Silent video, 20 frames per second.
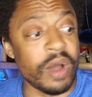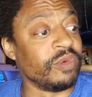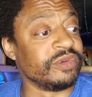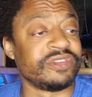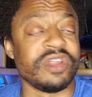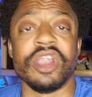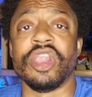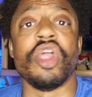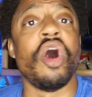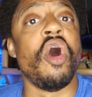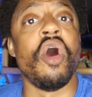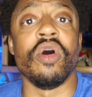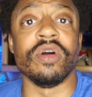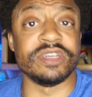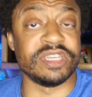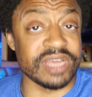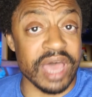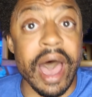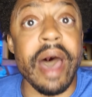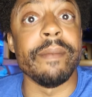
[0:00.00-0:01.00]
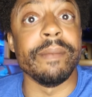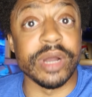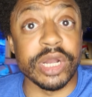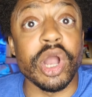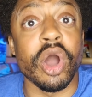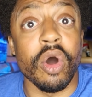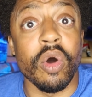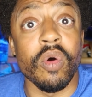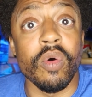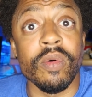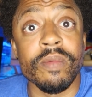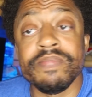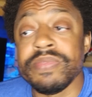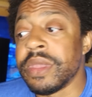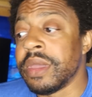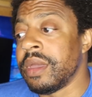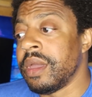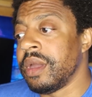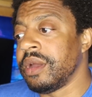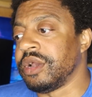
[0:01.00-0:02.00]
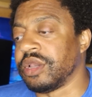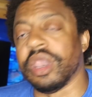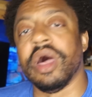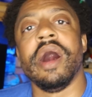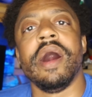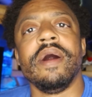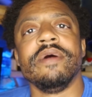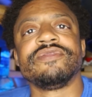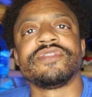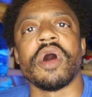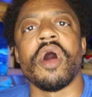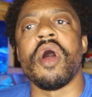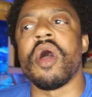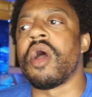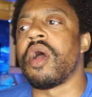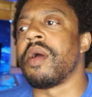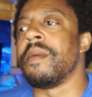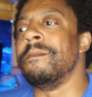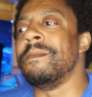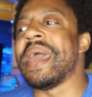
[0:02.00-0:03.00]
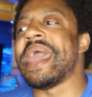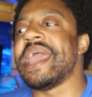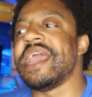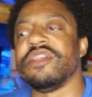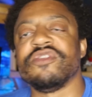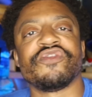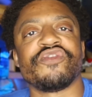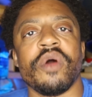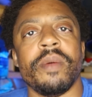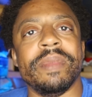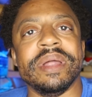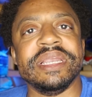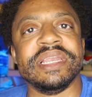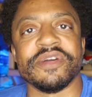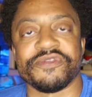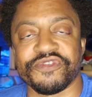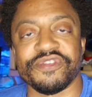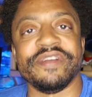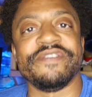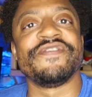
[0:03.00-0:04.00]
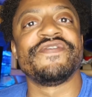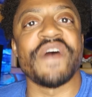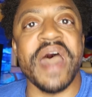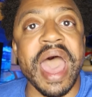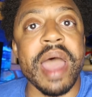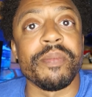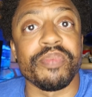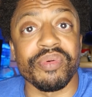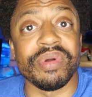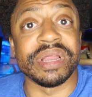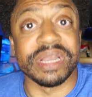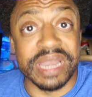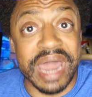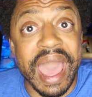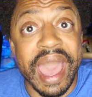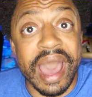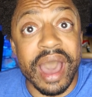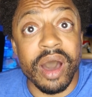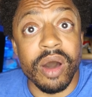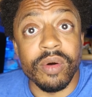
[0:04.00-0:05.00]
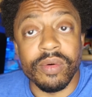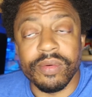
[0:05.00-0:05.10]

that was a long time ago. Gloves are made from a different fabric now.